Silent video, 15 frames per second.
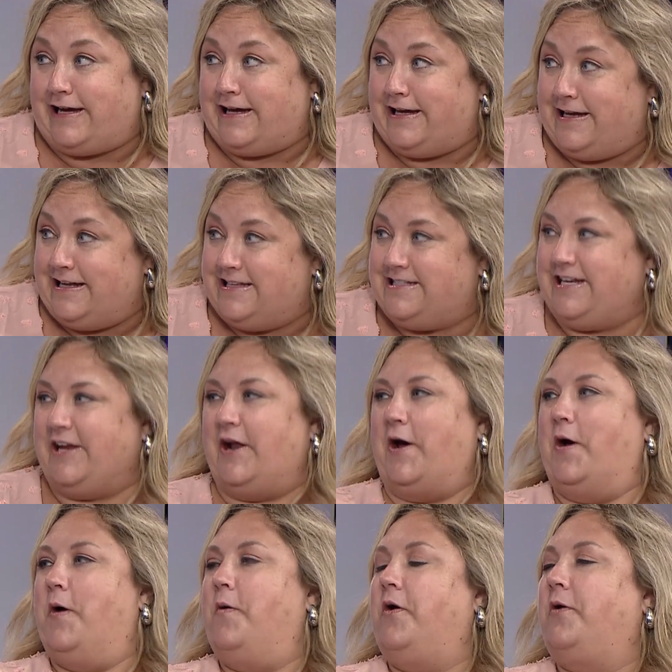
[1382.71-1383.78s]
kids, you
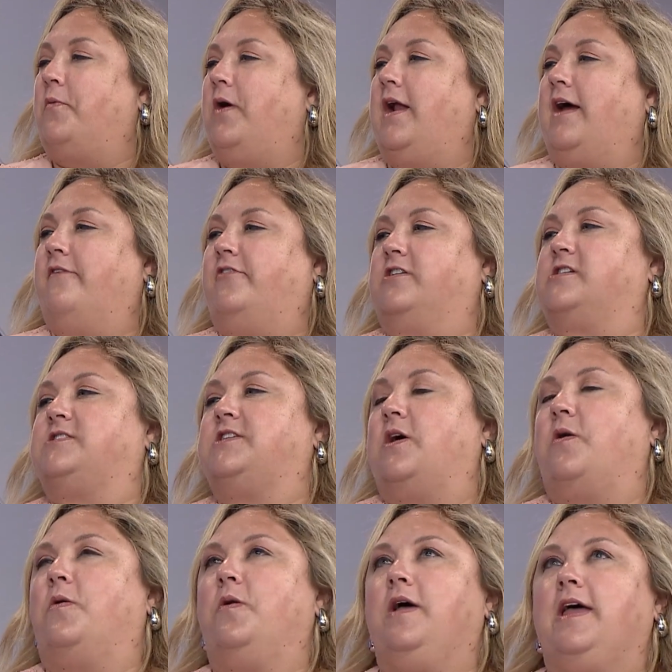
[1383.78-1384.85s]
know, or whatever.
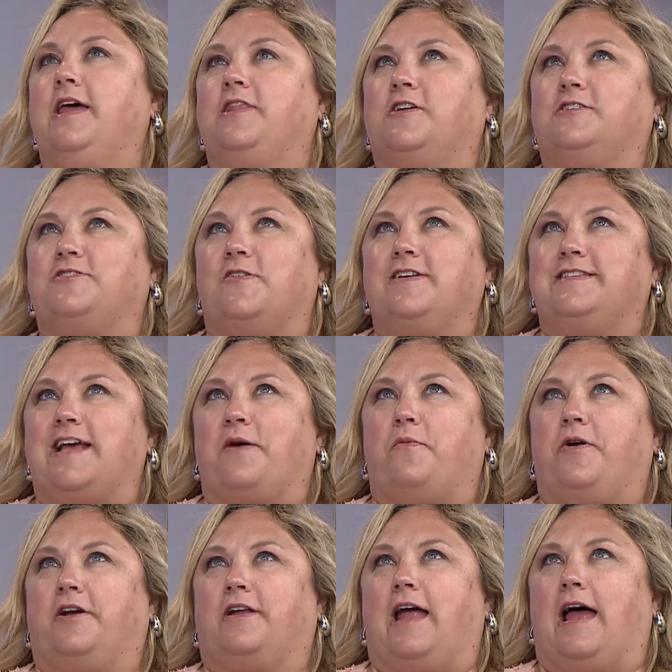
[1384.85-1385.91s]
So there's always that weird